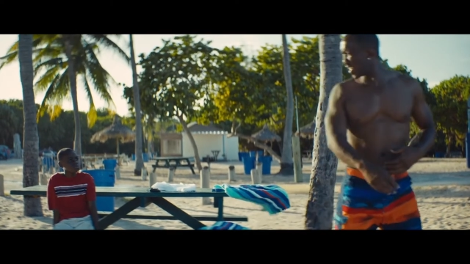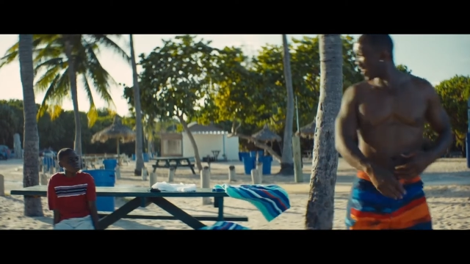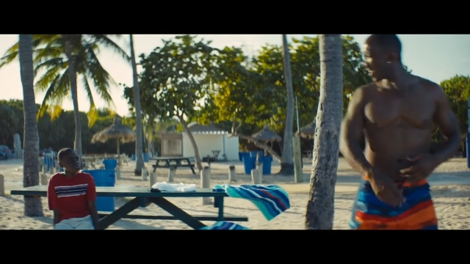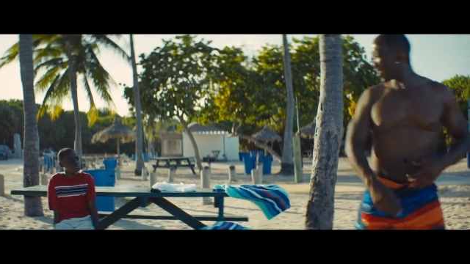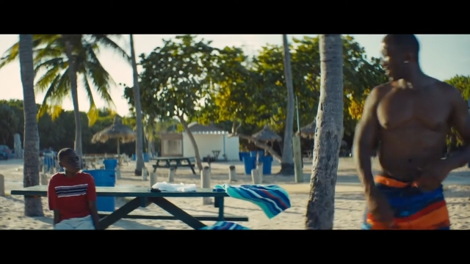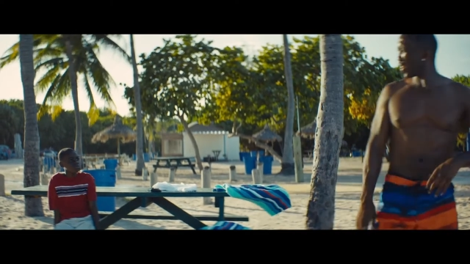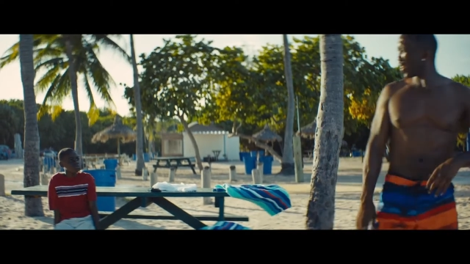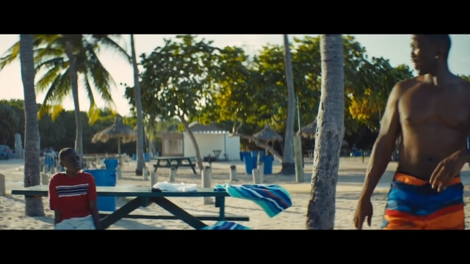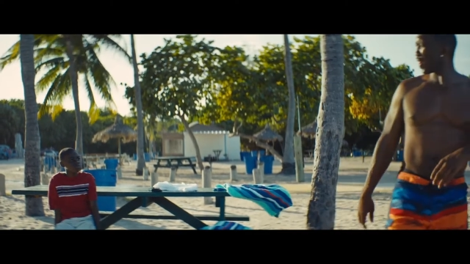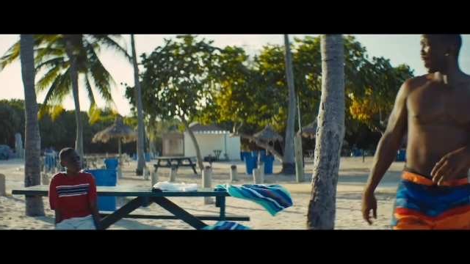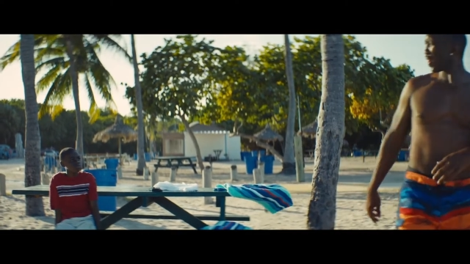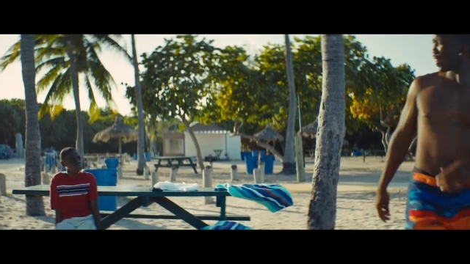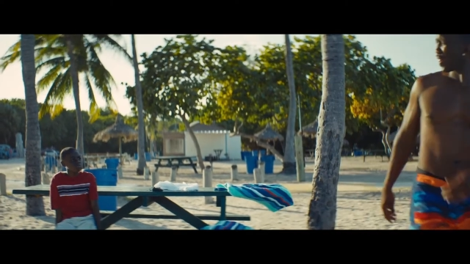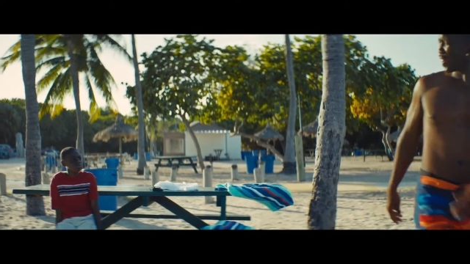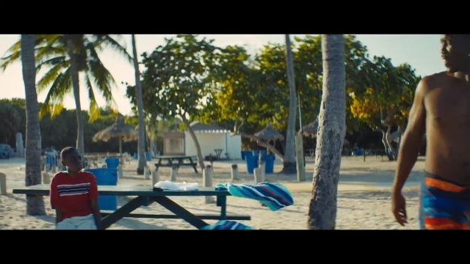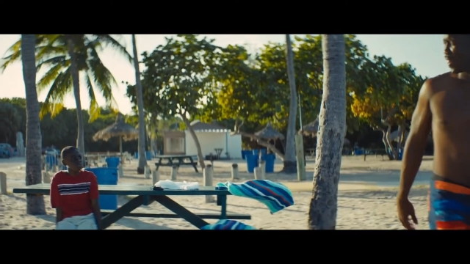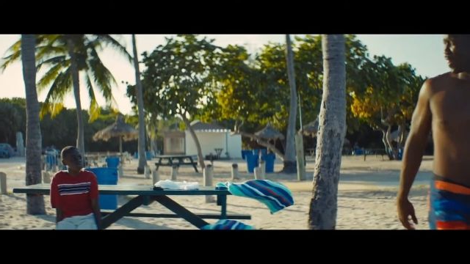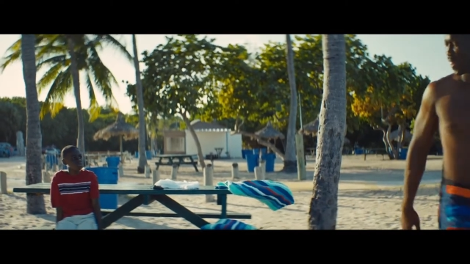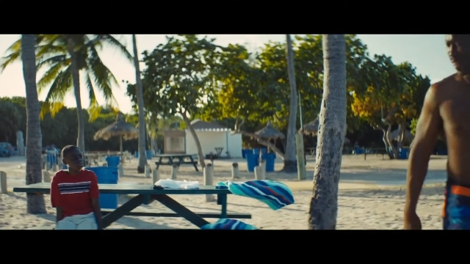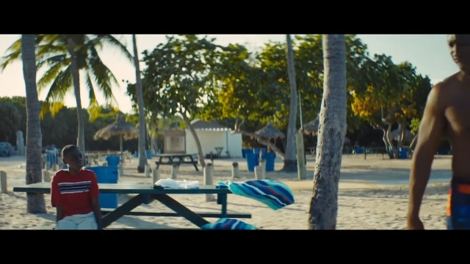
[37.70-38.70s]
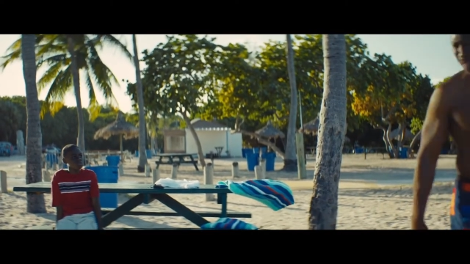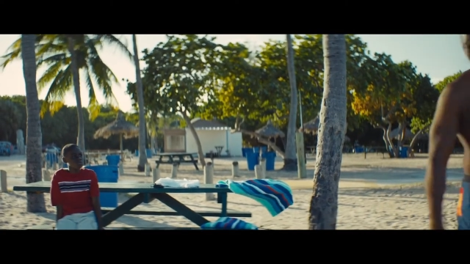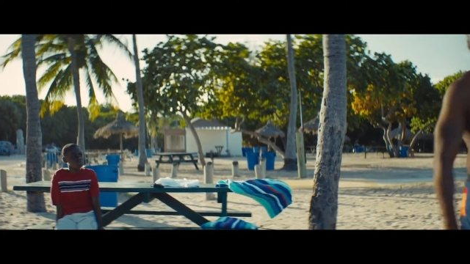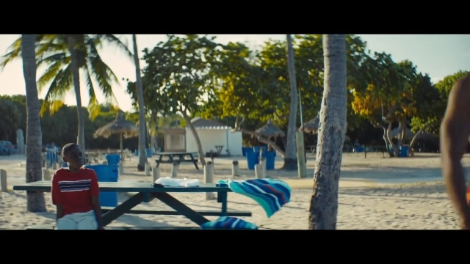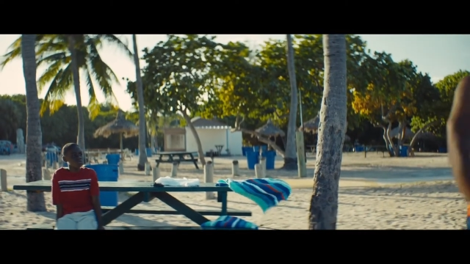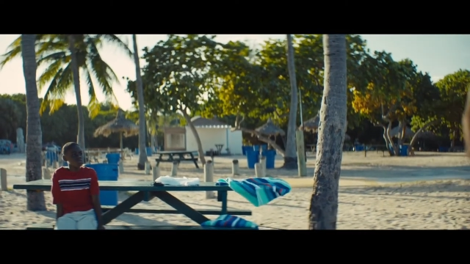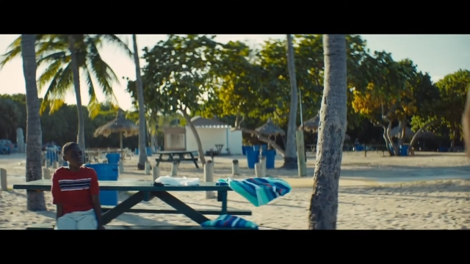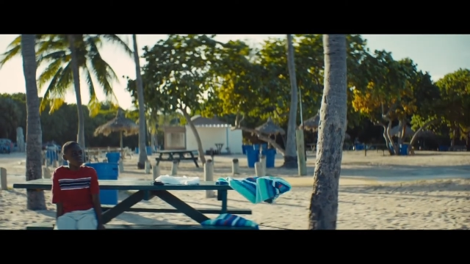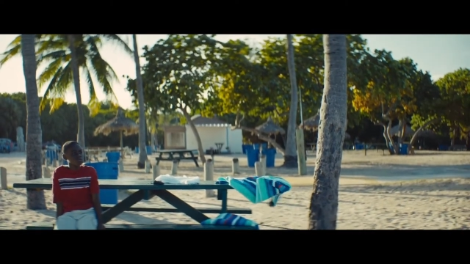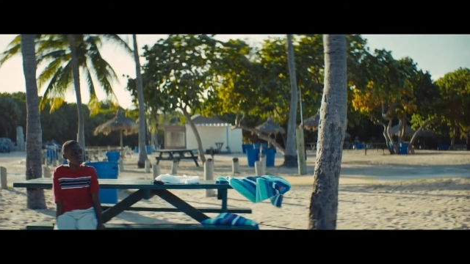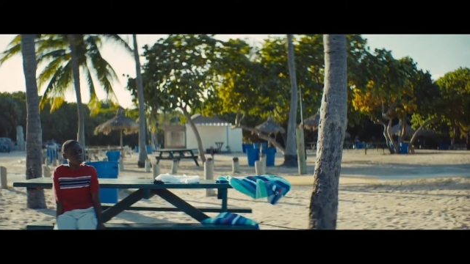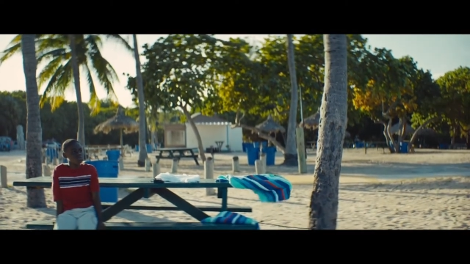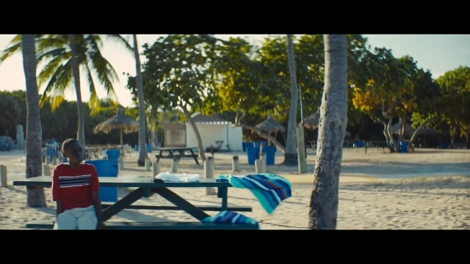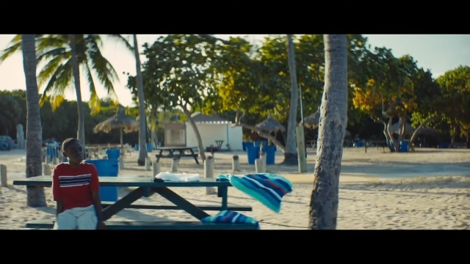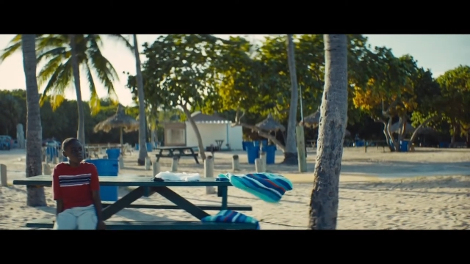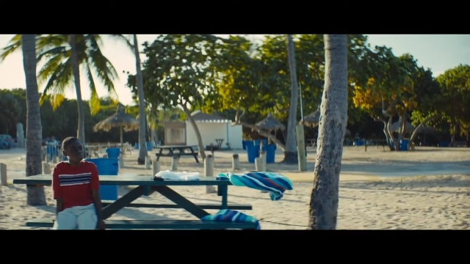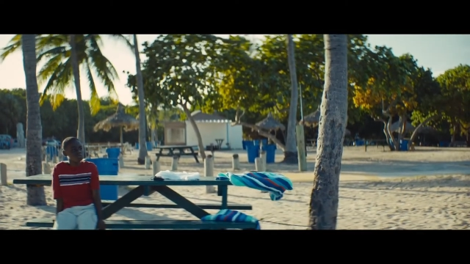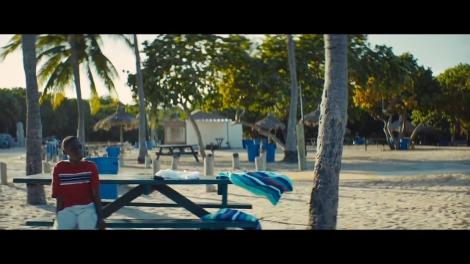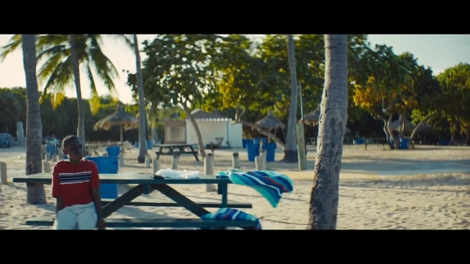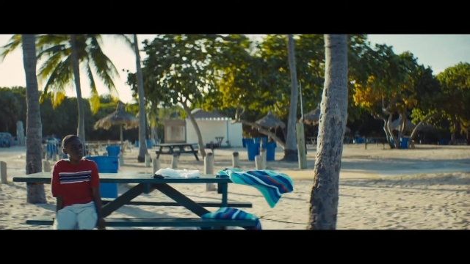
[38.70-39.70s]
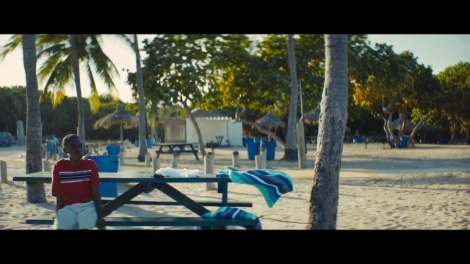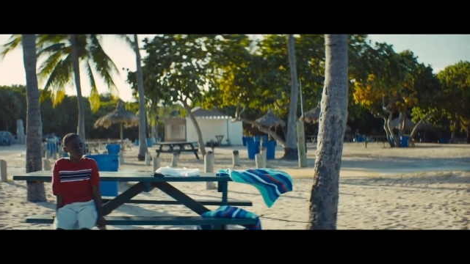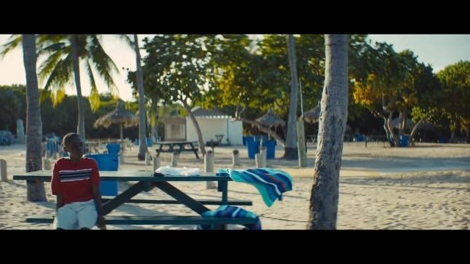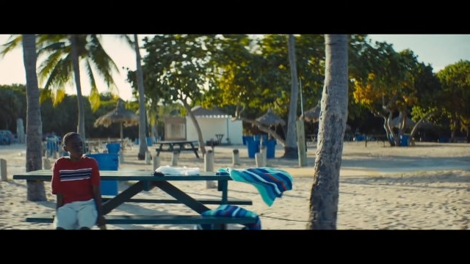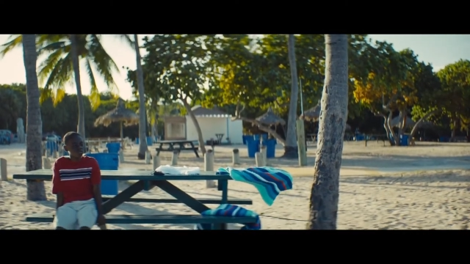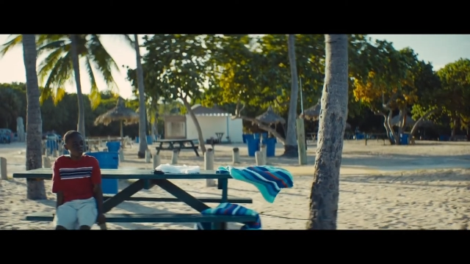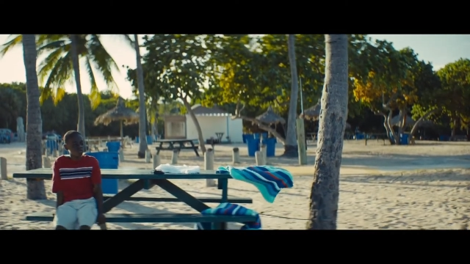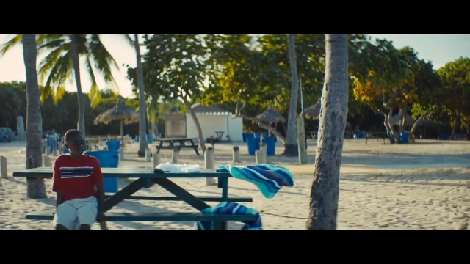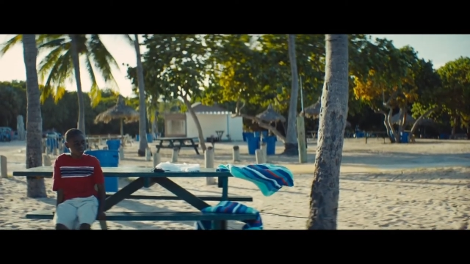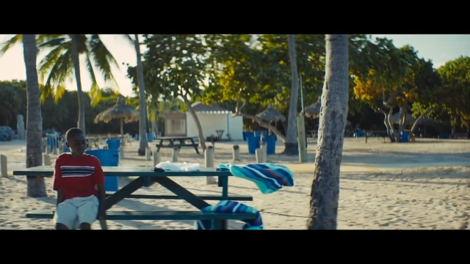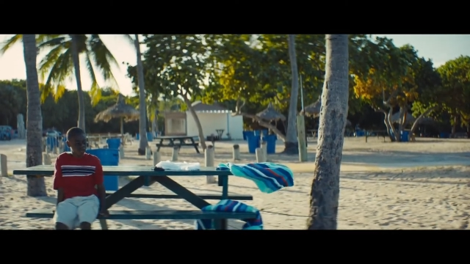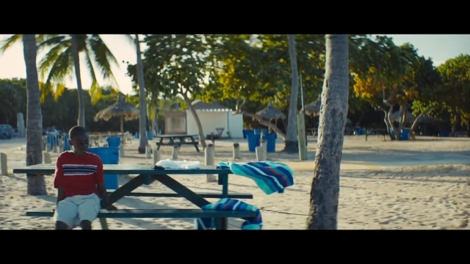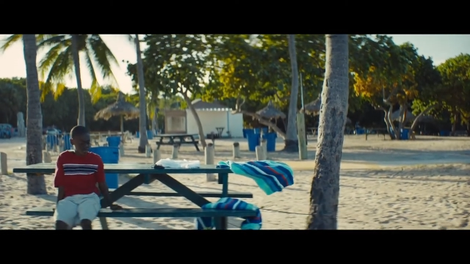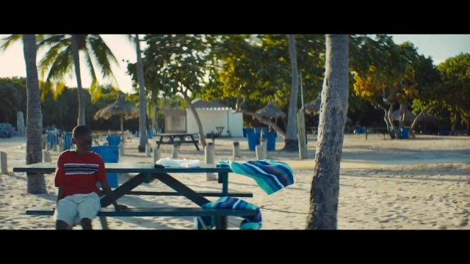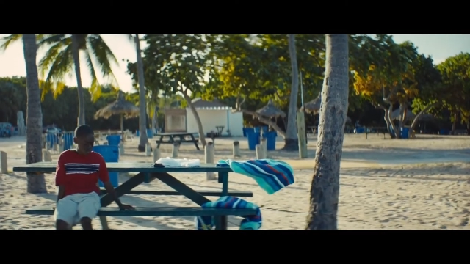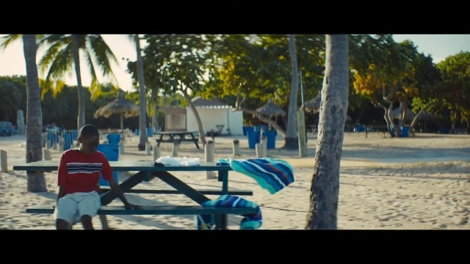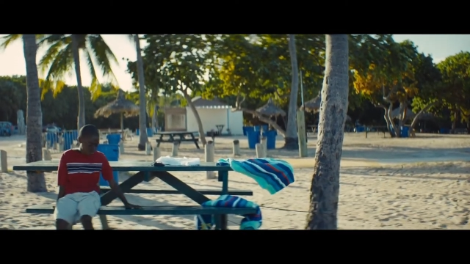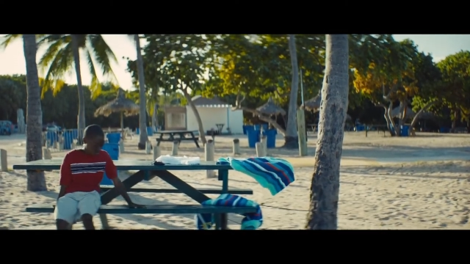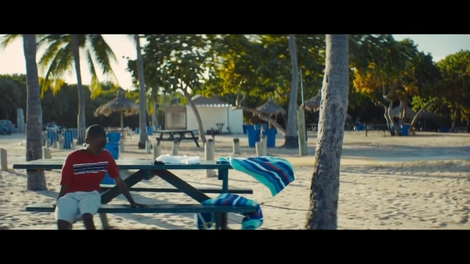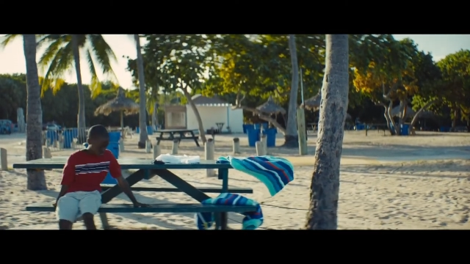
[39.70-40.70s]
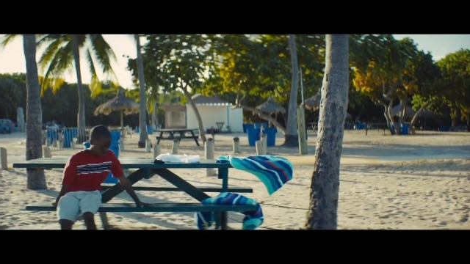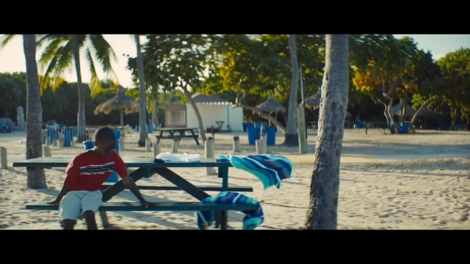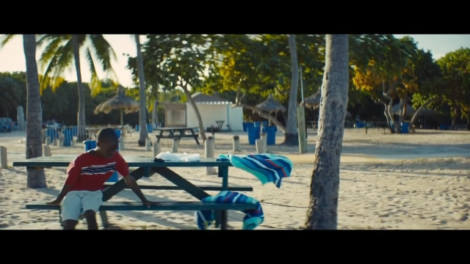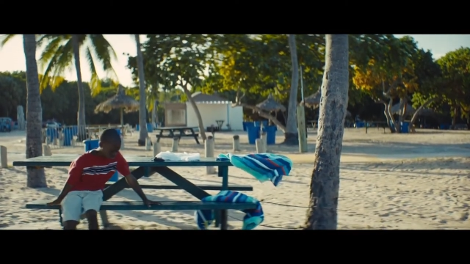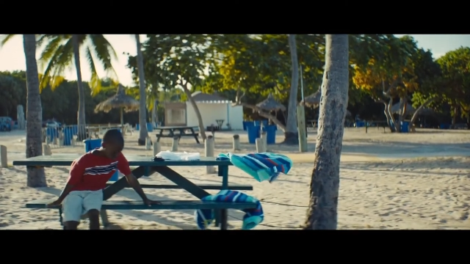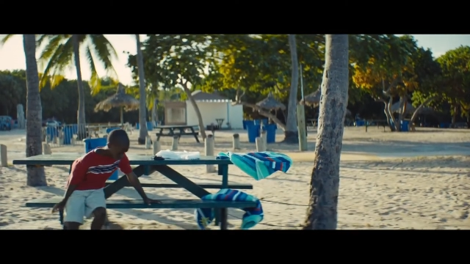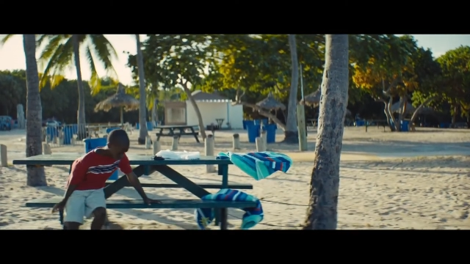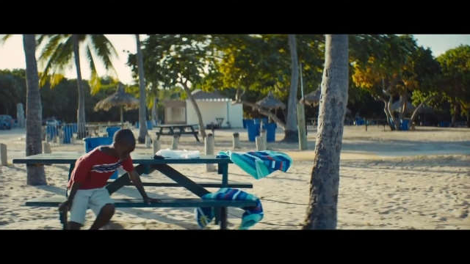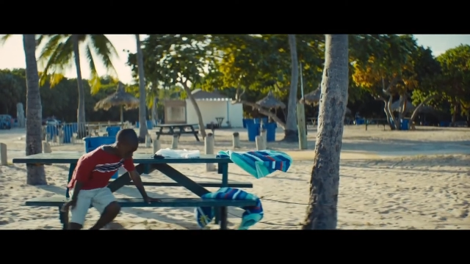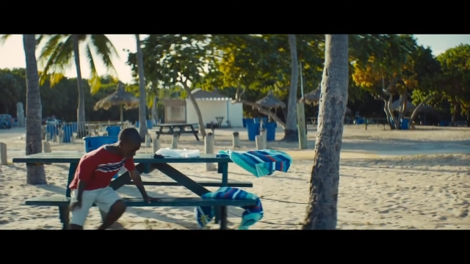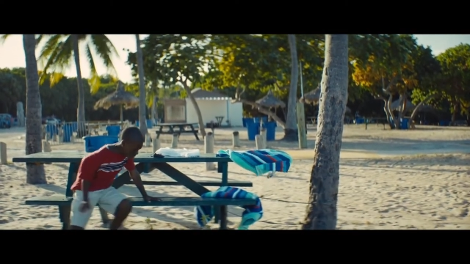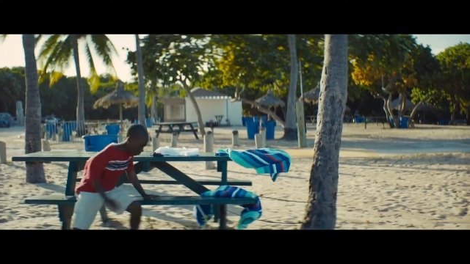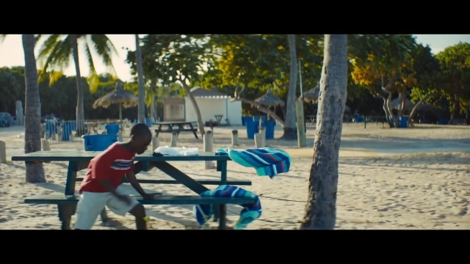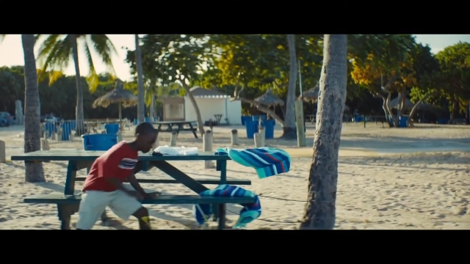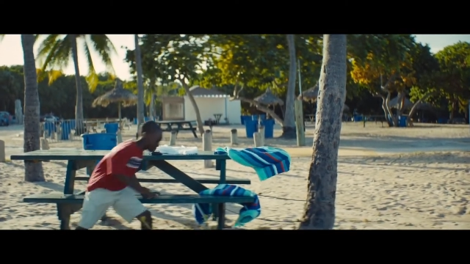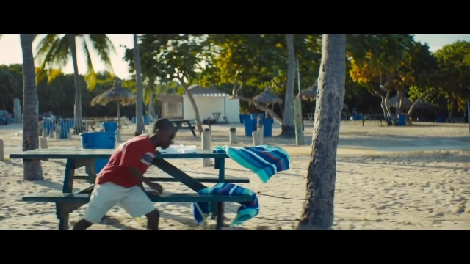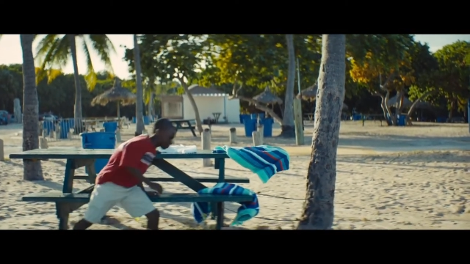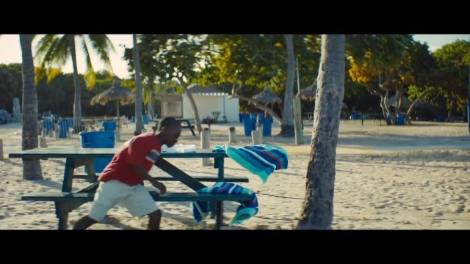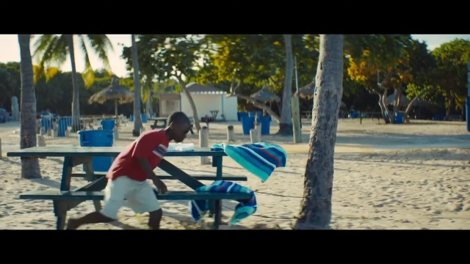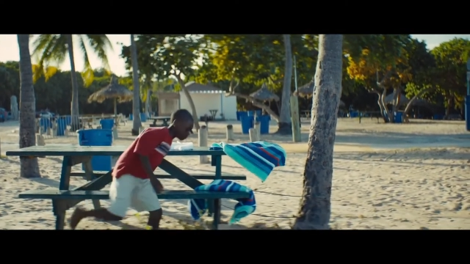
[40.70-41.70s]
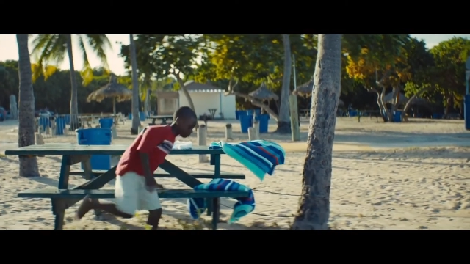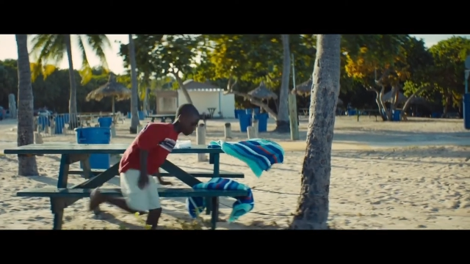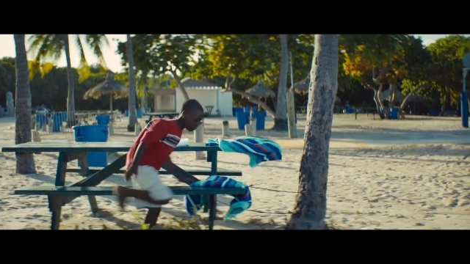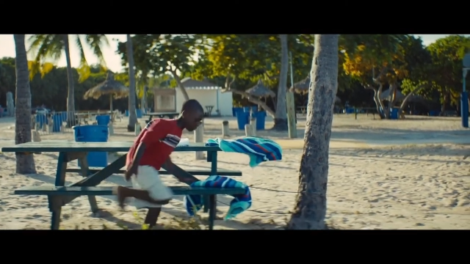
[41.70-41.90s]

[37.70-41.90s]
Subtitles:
Nobody's mouth can be seen.